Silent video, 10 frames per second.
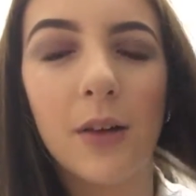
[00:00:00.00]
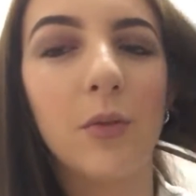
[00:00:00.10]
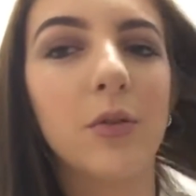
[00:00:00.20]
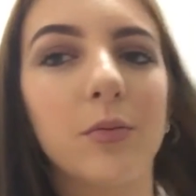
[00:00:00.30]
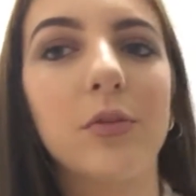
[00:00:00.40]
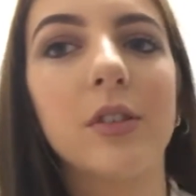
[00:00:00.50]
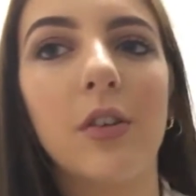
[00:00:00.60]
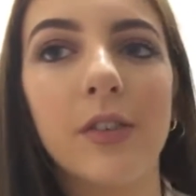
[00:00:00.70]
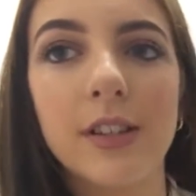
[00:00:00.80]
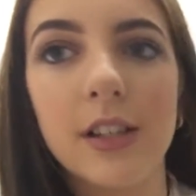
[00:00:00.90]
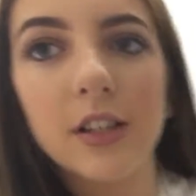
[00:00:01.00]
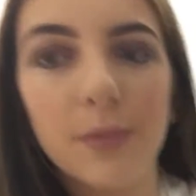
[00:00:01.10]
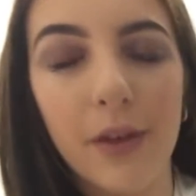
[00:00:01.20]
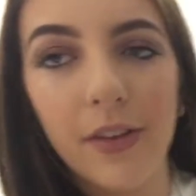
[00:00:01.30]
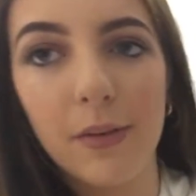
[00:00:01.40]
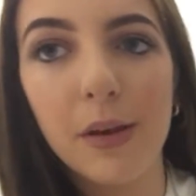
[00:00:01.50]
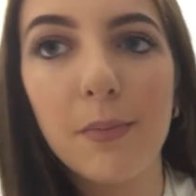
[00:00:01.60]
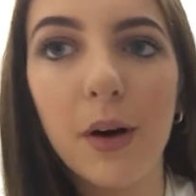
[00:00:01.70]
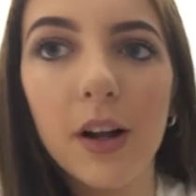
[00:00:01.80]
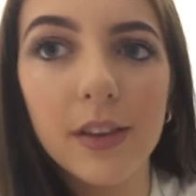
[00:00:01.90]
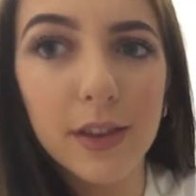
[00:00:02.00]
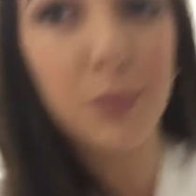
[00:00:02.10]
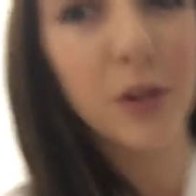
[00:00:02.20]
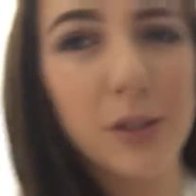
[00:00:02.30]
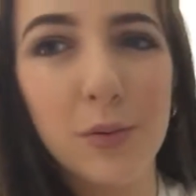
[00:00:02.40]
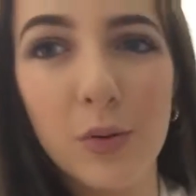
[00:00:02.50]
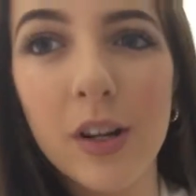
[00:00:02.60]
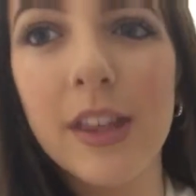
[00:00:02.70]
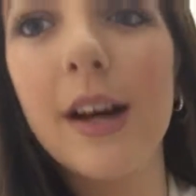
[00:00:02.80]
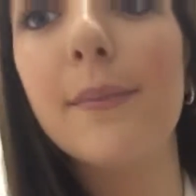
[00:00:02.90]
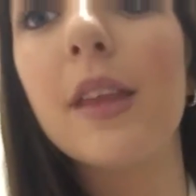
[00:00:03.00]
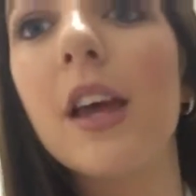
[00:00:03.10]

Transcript: well, it was obviously to my family, but the principal wanted that.